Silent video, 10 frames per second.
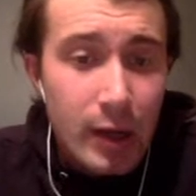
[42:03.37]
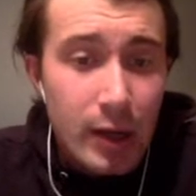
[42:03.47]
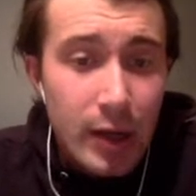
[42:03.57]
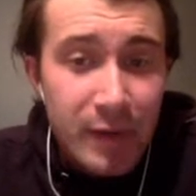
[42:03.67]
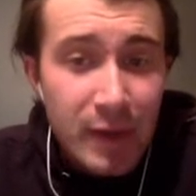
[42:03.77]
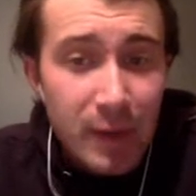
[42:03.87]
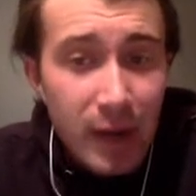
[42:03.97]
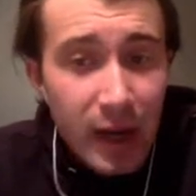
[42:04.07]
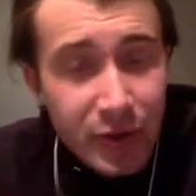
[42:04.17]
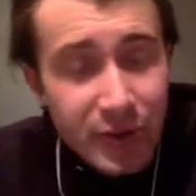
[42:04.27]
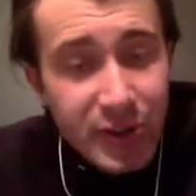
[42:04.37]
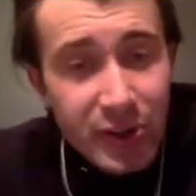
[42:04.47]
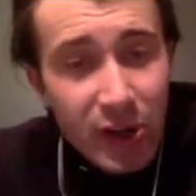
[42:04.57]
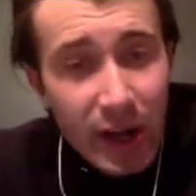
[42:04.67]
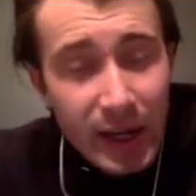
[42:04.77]
if people are
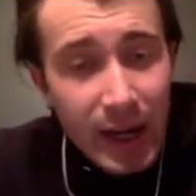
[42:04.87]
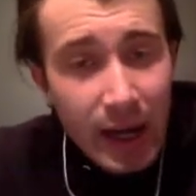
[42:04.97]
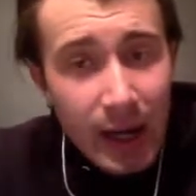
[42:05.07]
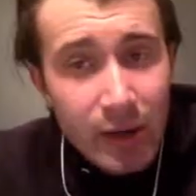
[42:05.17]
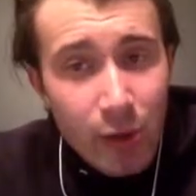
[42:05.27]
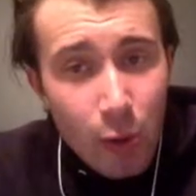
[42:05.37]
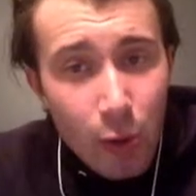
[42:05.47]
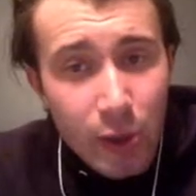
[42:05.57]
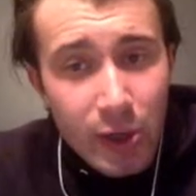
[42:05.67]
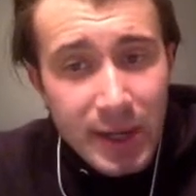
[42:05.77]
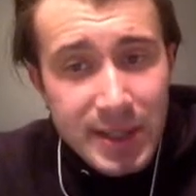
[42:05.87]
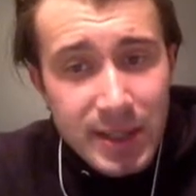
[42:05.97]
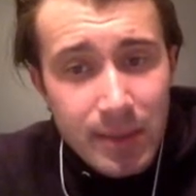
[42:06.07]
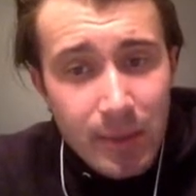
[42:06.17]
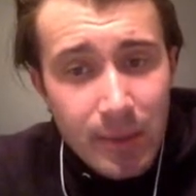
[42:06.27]
interested, I can organize
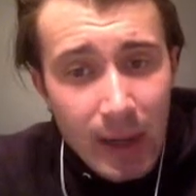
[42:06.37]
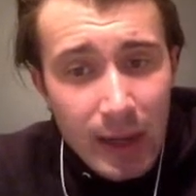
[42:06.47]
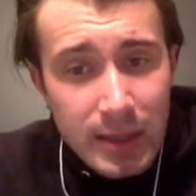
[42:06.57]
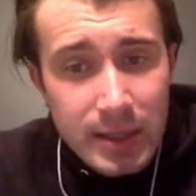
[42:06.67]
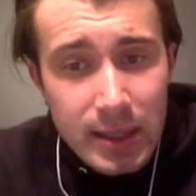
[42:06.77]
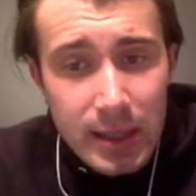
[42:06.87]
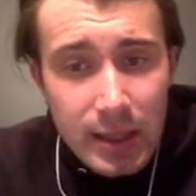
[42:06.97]
them, but